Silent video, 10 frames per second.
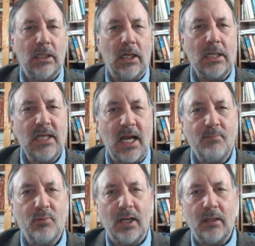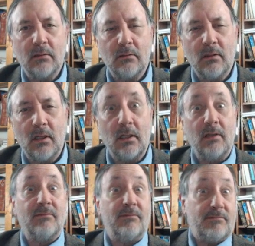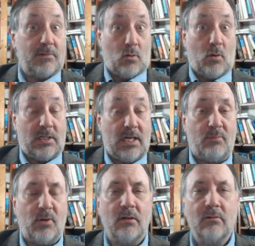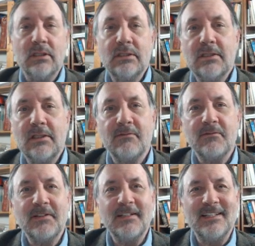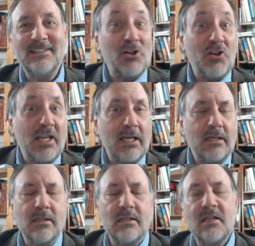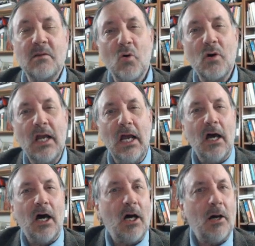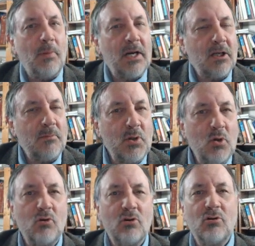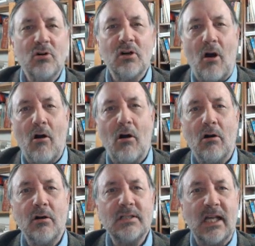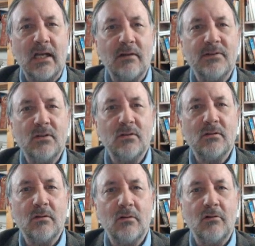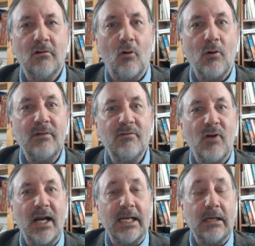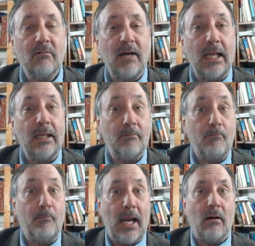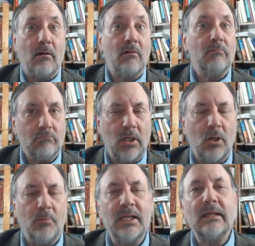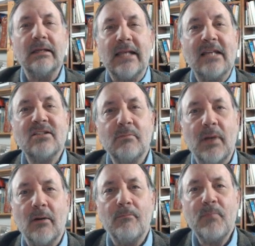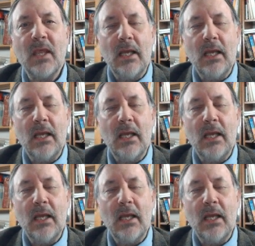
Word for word: Uh, a typewriter, uh, if you know what a typewriter is, if, if such thing exists anymore, uh, but a computer, a car, a telephone, or, or even right here a bear, albeit a dancing bear.